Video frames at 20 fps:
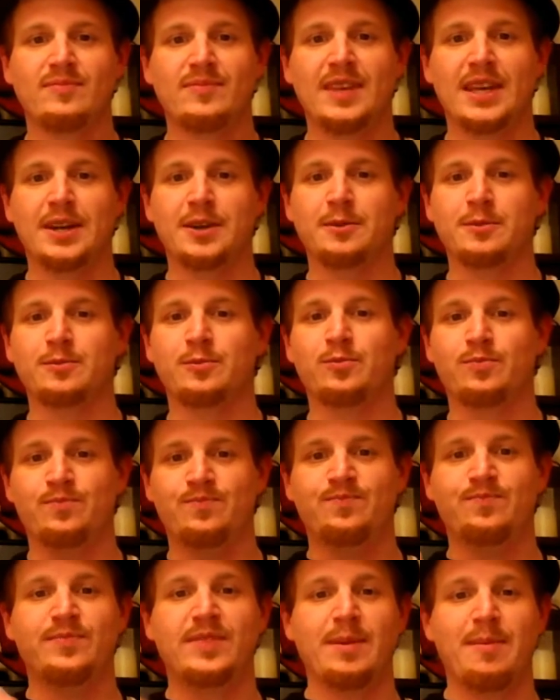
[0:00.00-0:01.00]
you know,
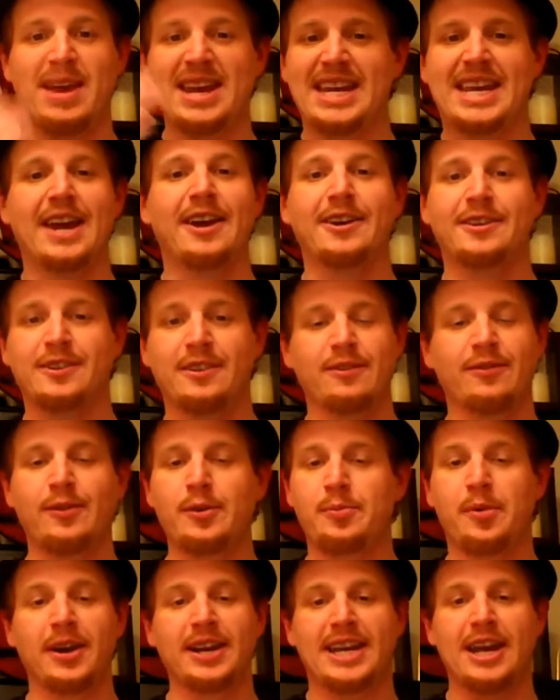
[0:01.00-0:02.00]
the main character, the
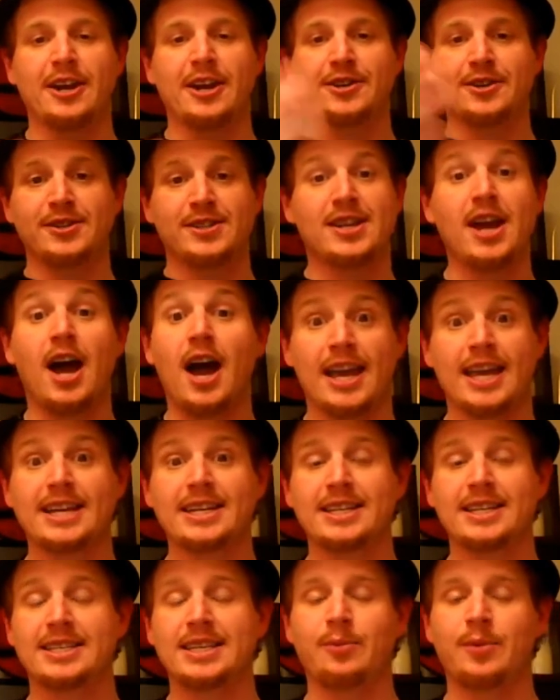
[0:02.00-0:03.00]
viewpoint character, is
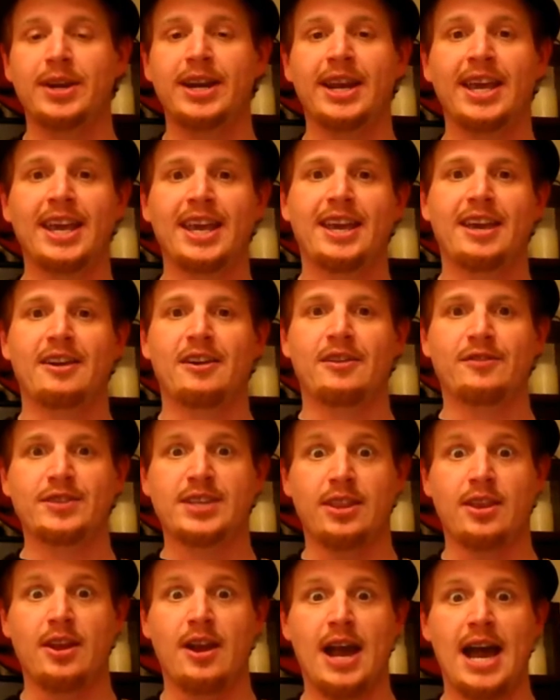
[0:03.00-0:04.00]
talking to someone, and all of a
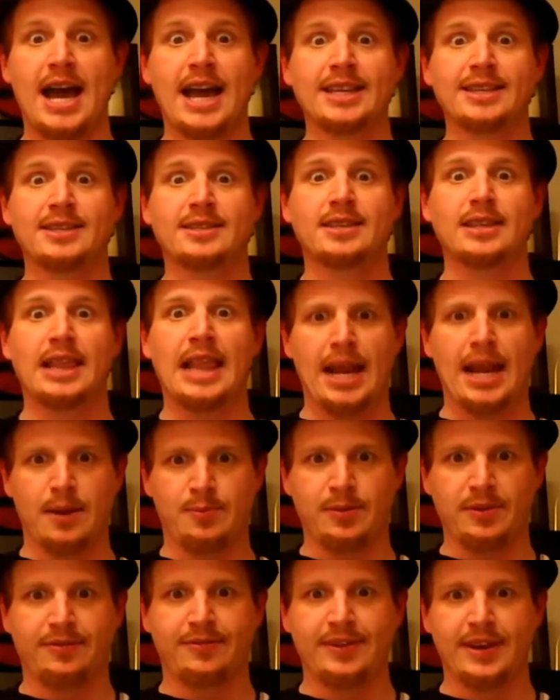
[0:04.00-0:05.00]
sudden their eyes light
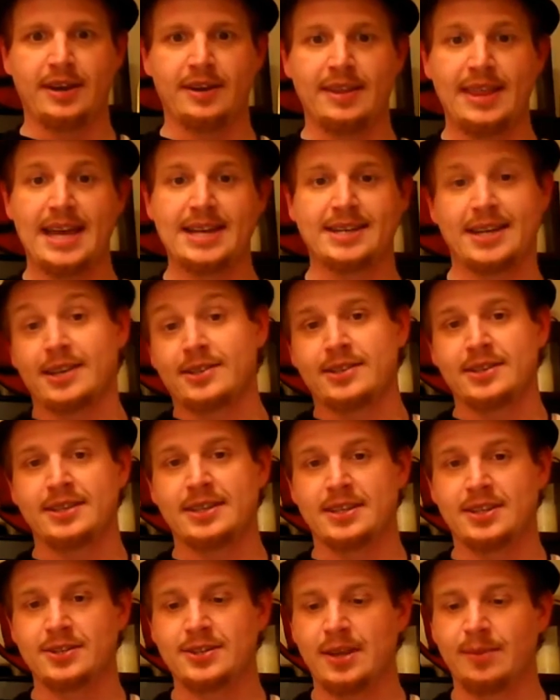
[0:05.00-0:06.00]
up with fear, and that tells us
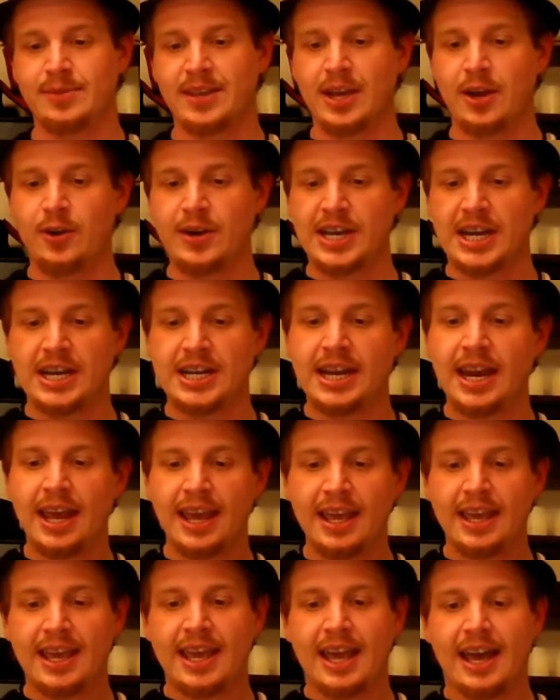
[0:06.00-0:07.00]
that there's something going on,
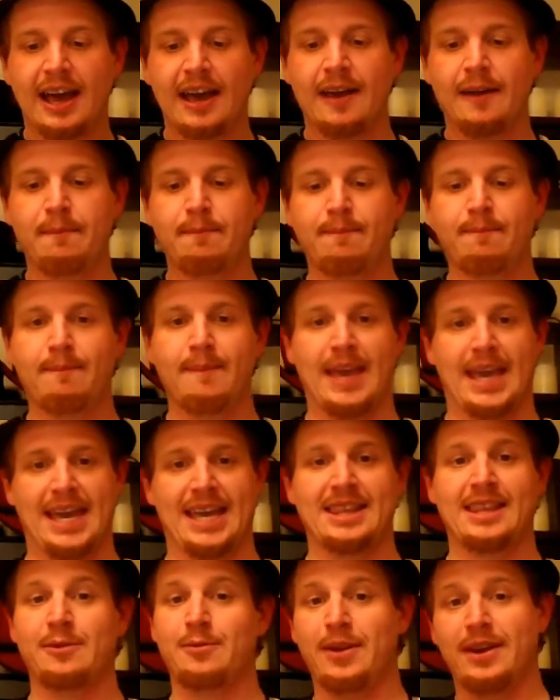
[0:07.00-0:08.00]
um,
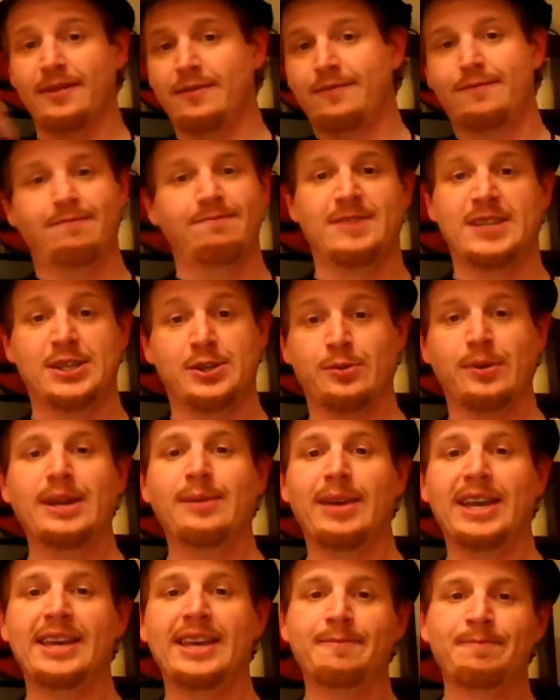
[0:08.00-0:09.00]
and they run
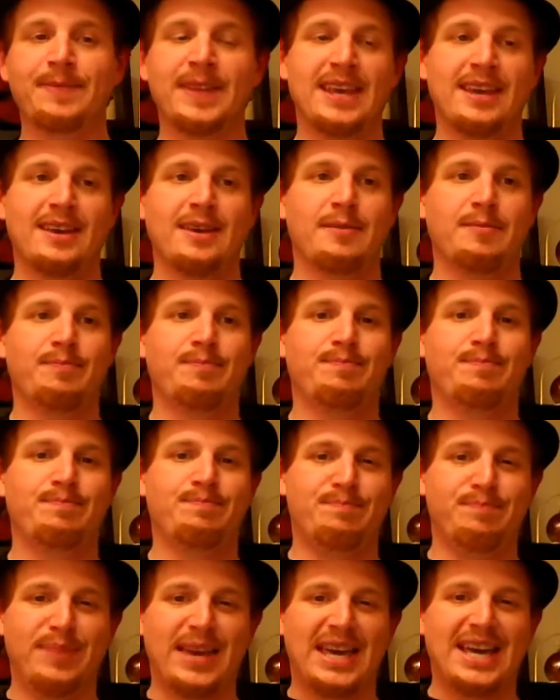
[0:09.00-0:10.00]
screaming.
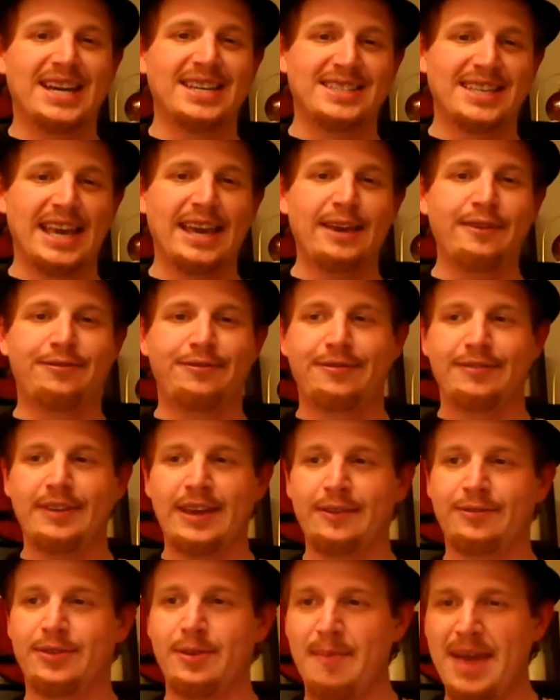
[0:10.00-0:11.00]
Because if
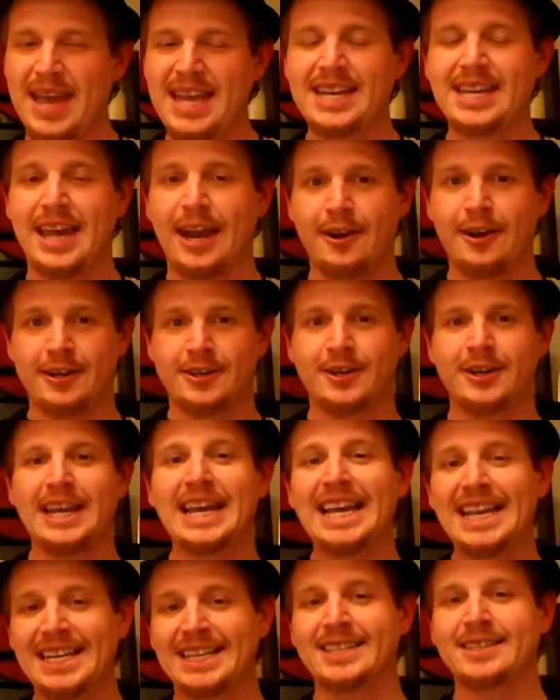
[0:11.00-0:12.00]
if the main character
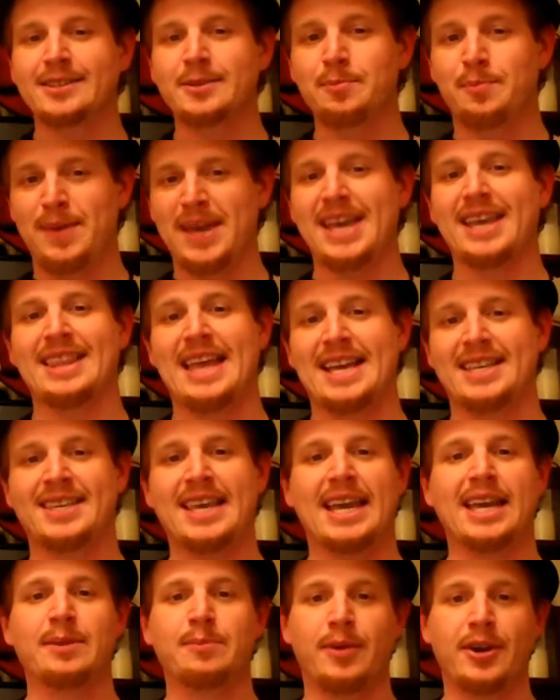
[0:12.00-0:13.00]
is being that
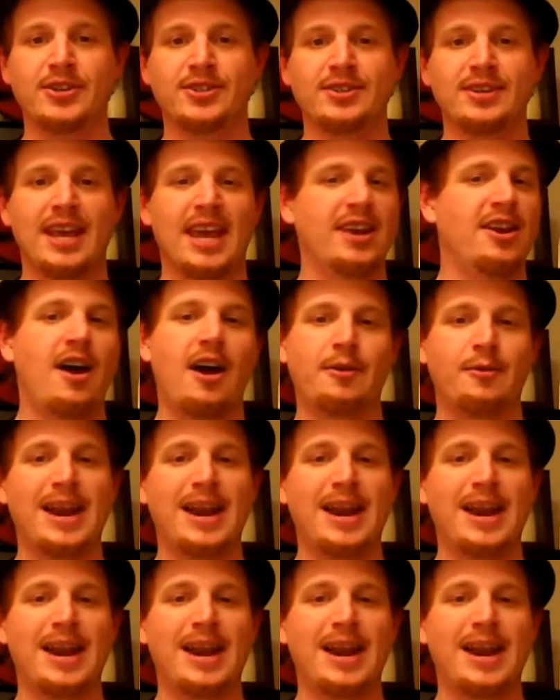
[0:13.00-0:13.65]
second person and not